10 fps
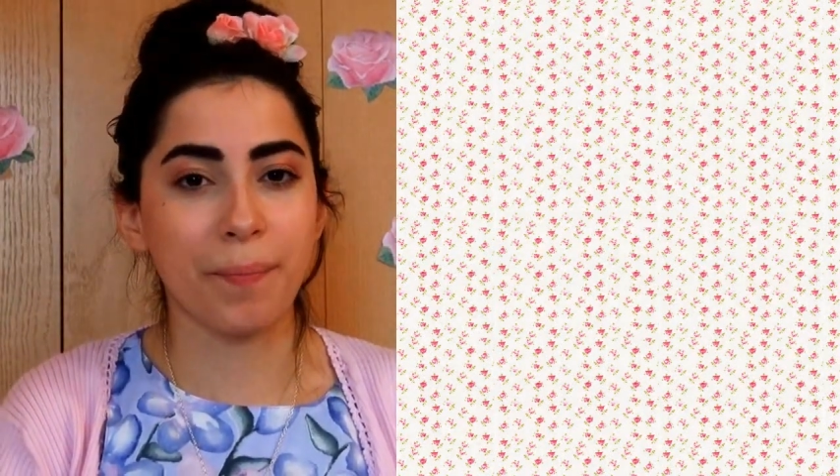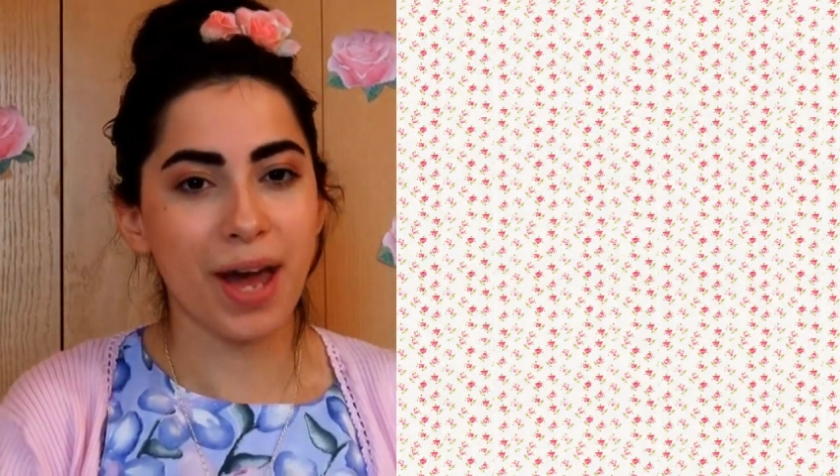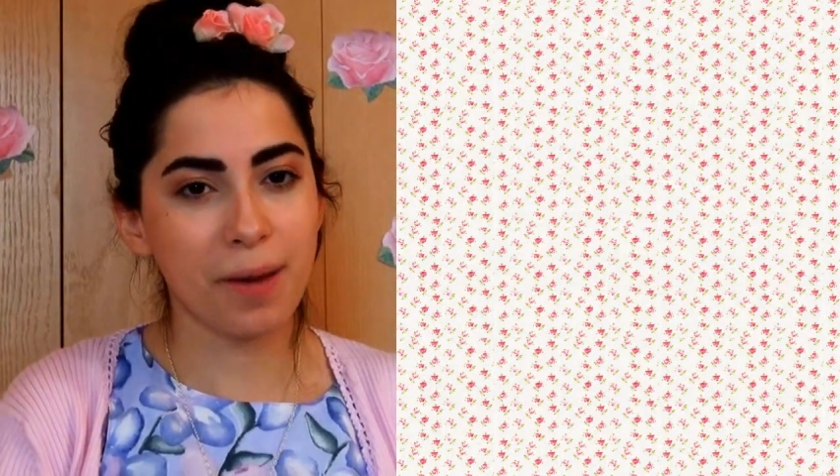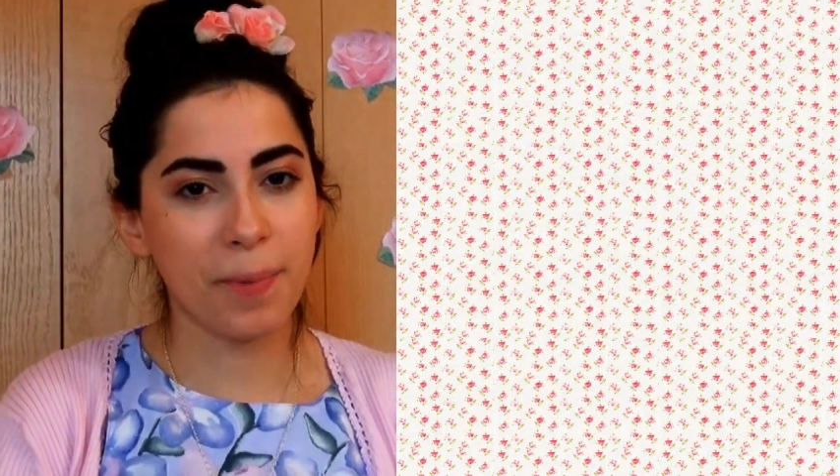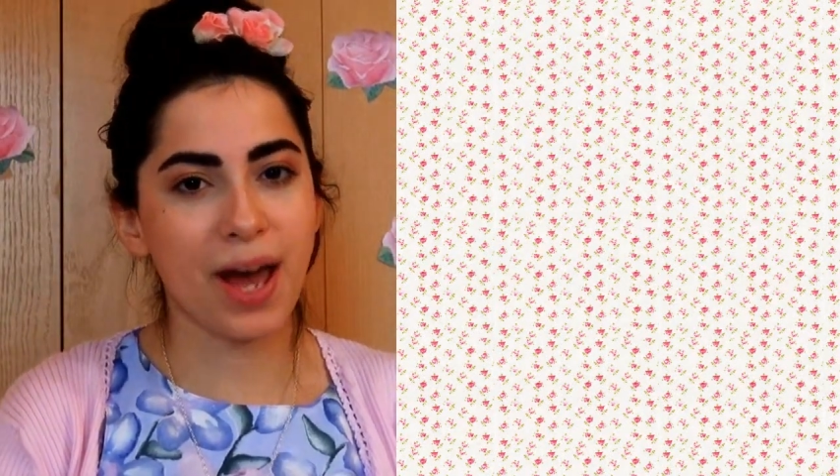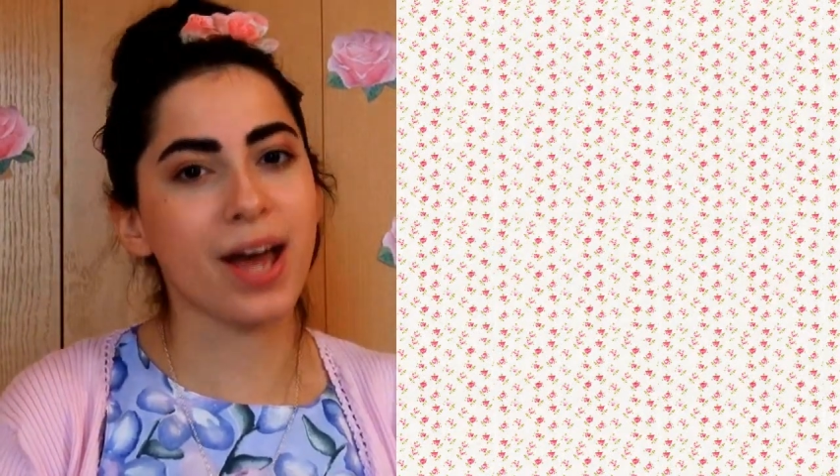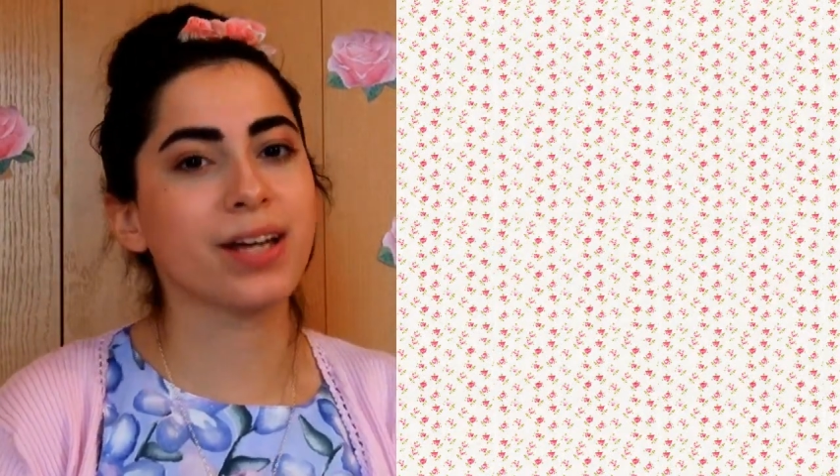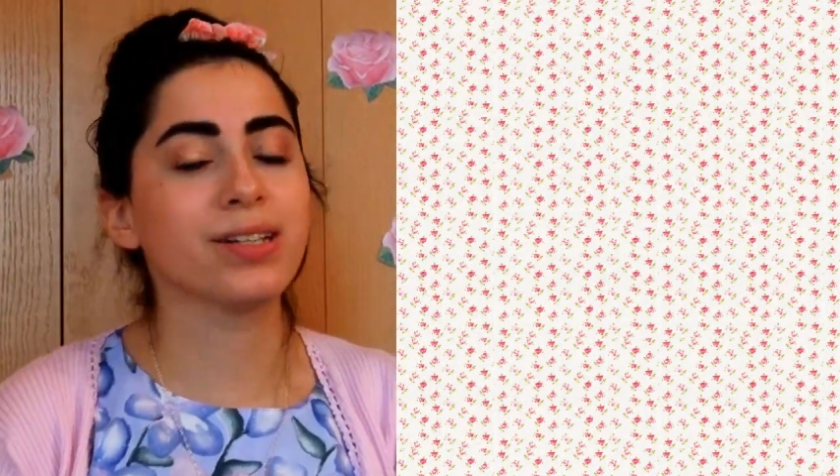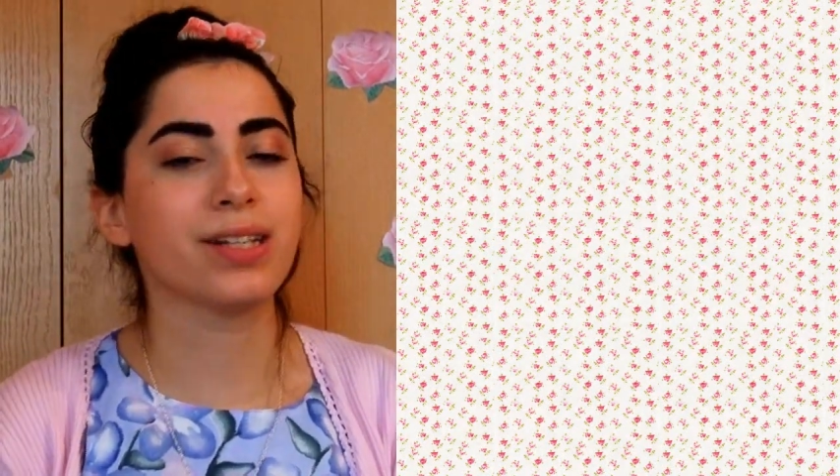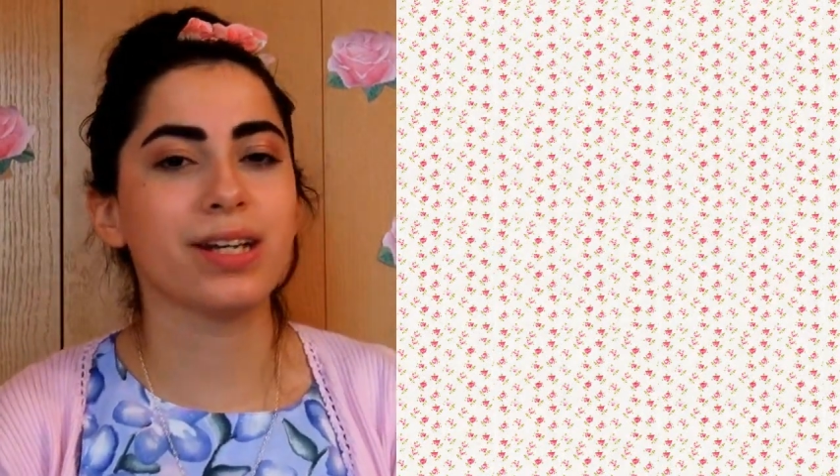
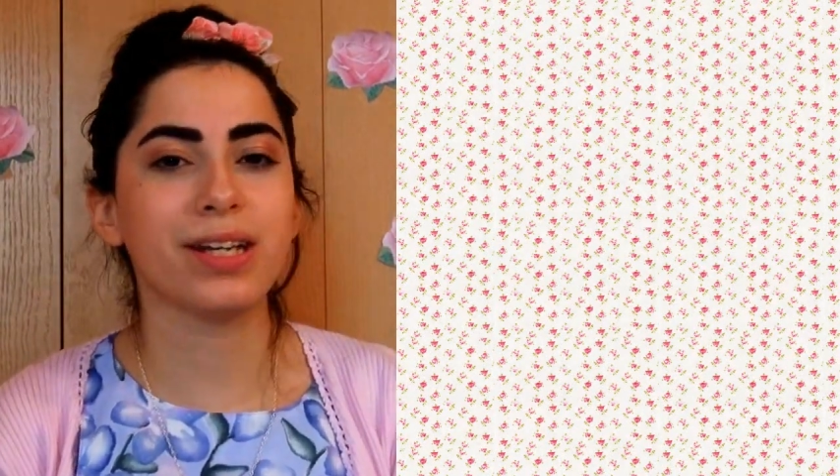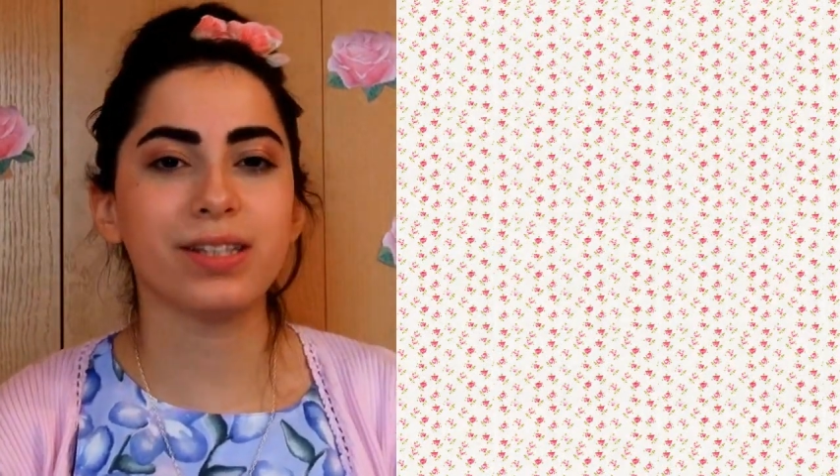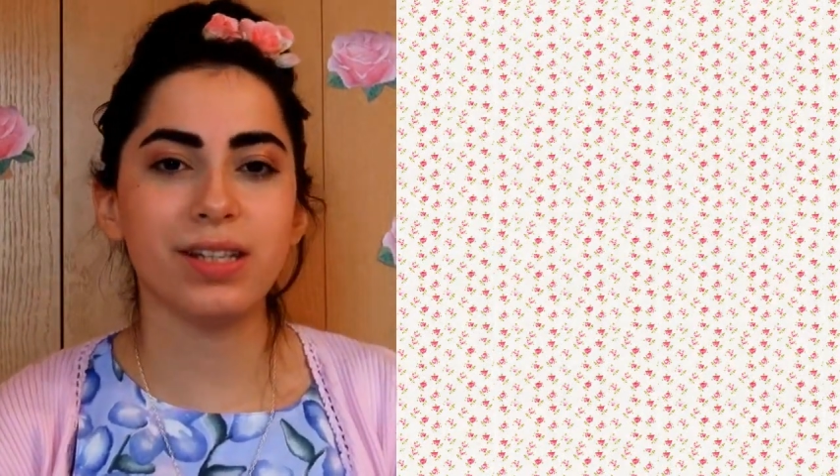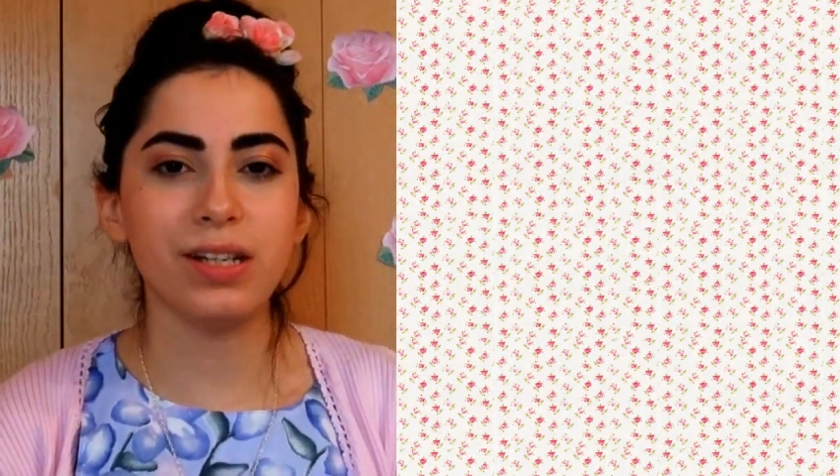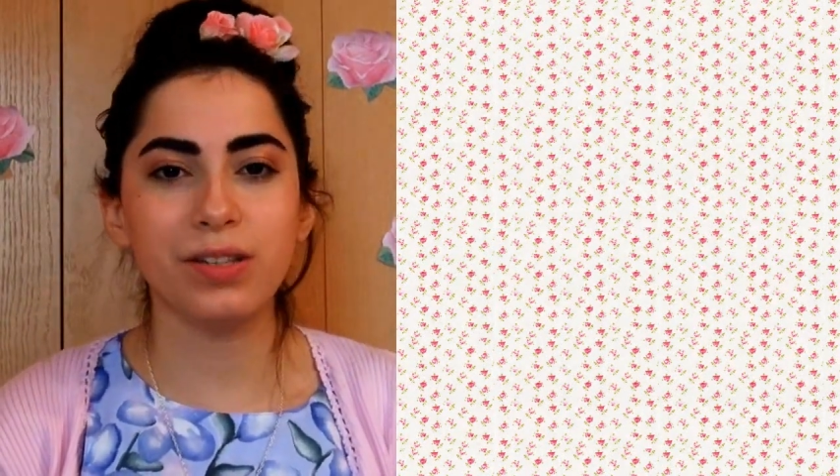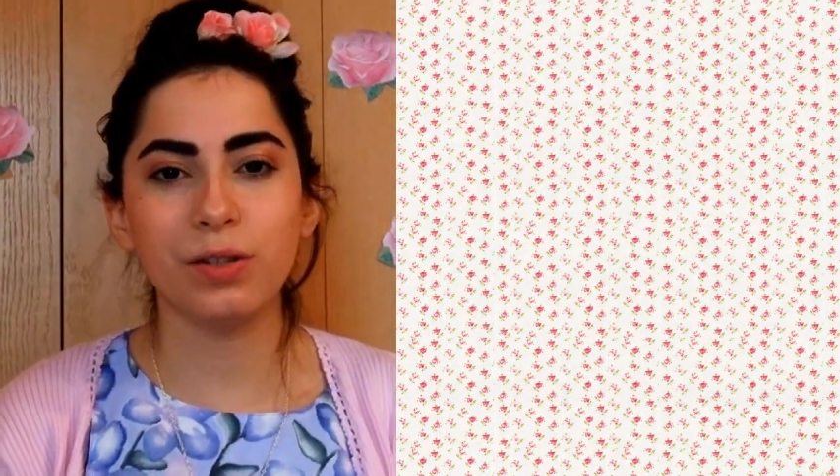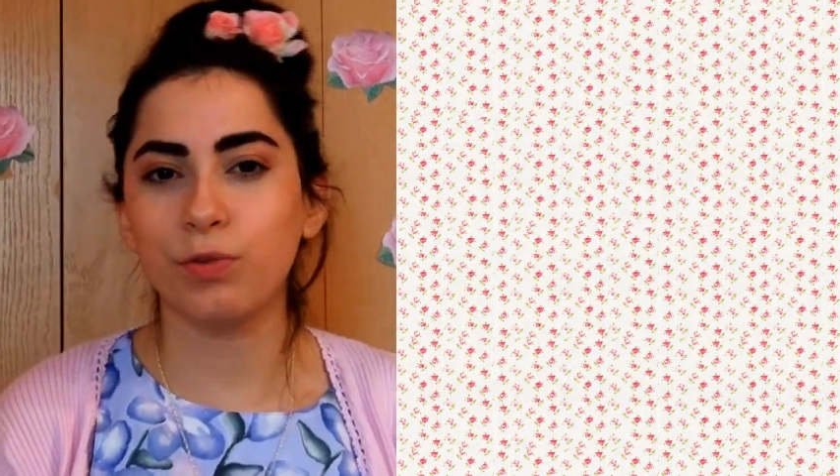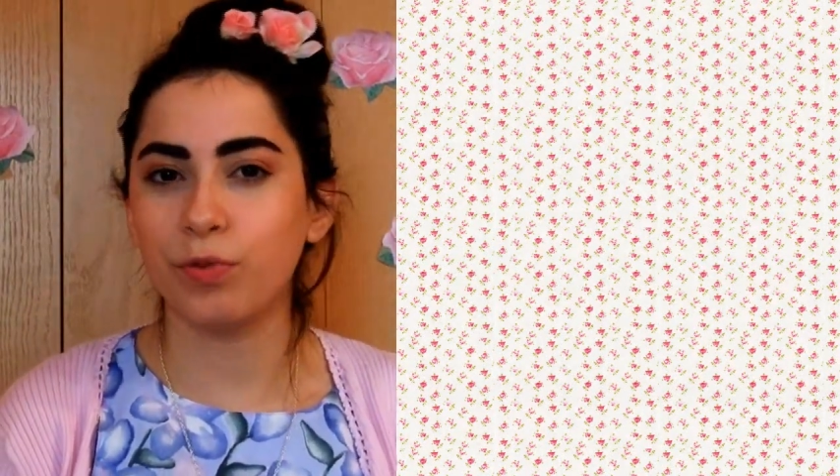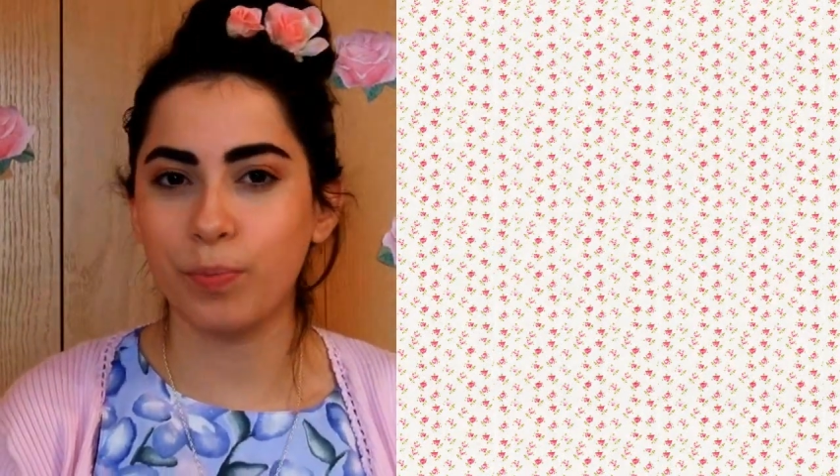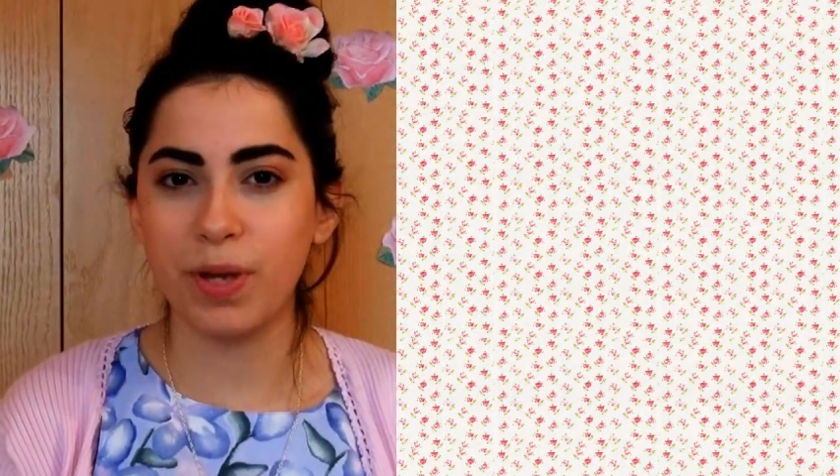backpack is that it's easier for